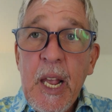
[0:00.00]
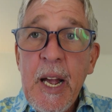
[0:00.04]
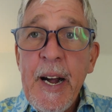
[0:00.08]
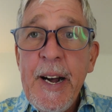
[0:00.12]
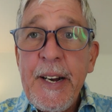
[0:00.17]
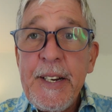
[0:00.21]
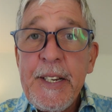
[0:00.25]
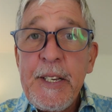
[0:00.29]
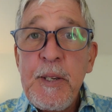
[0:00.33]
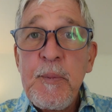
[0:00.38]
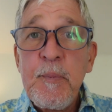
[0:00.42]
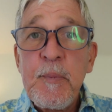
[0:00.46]

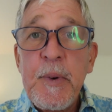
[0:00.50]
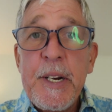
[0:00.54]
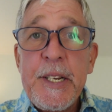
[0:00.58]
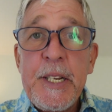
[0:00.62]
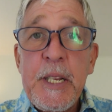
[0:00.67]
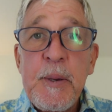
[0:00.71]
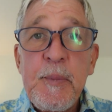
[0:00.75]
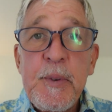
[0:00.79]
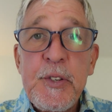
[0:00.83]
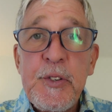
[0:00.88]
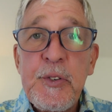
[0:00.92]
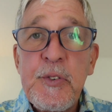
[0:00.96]
Hi, my
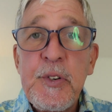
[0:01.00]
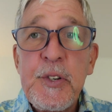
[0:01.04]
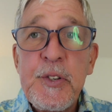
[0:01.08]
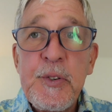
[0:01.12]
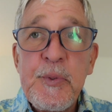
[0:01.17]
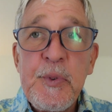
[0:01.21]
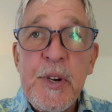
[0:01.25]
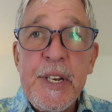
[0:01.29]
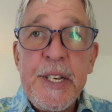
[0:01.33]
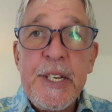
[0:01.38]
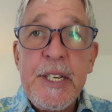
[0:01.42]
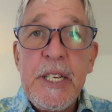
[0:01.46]
name is
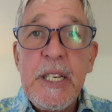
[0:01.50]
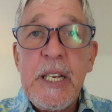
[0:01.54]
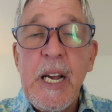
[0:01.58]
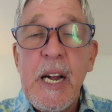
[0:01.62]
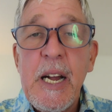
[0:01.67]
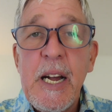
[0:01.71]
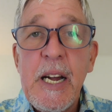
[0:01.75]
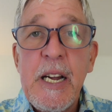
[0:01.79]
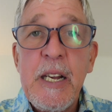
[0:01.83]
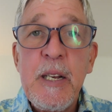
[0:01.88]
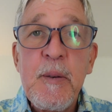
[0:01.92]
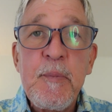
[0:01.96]
Wray.
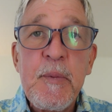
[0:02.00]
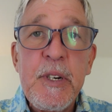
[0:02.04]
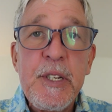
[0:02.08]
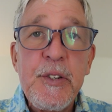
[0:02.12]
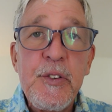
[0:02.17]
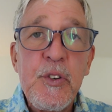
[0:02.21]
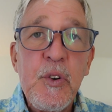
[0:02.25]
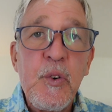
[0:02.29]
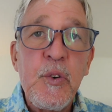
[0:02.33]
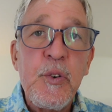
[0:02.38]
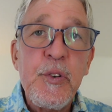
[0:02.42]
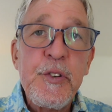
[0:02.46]
I'm
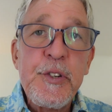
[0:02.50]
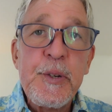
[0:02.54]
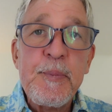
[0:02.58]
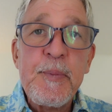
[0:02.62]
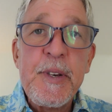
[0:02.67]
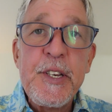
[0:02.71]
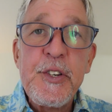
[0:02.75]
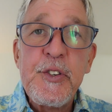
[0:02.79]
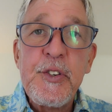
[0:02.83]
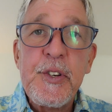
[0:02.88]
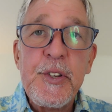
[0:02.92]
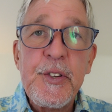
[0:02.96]
an
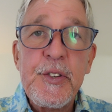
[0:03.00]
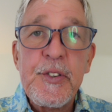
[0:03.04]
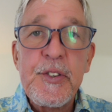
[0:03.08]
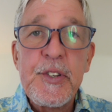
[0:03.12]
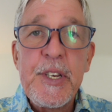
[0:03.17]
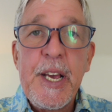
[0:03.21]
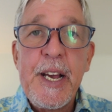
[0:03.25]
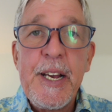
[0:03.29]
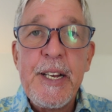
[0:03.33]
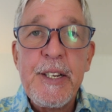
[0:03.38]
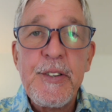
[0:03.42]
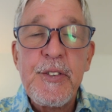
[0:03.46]

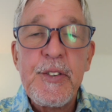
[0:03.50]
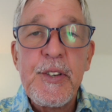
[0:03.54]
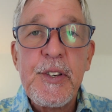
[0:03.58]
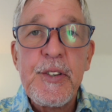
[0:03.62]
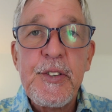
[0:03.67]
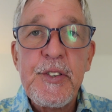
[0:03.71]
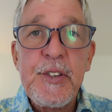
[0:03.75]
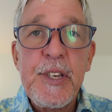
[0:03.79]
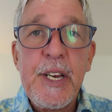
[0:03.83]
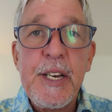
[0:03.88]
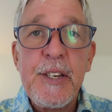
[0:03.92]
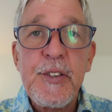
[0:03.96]
automations and
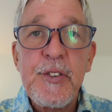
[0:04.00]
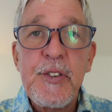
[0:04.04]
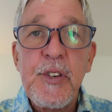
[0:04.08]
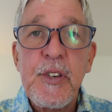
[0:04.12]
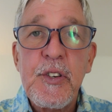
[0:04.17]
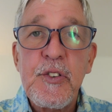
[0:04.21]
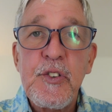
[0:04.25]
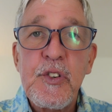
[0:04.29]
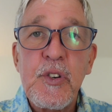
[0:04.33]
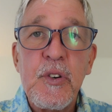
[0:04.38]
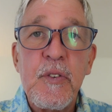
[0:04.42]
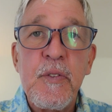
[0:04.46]

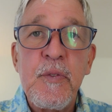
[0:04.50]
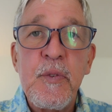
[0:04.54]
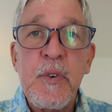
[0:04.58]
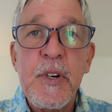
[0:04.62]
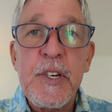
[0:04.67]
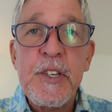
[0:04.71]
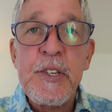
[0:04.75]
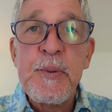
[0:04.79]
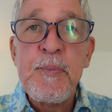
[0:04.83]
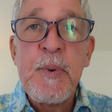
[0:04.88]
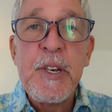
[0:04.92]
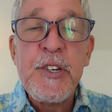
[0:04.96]
SaaS
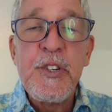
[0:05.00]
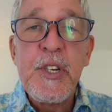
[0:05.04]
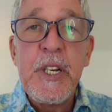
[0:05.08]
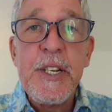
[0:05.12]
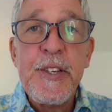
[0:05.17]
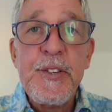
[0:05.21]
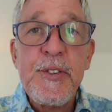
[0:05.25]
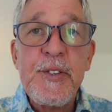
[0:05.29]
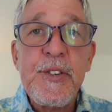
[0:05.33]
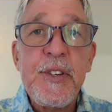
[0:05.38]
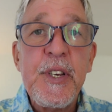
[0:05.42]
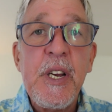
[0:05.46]
software
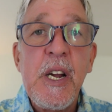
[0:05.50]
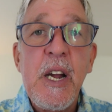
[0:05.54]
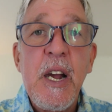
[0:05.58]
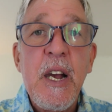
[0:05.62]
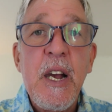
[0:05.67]
specialist.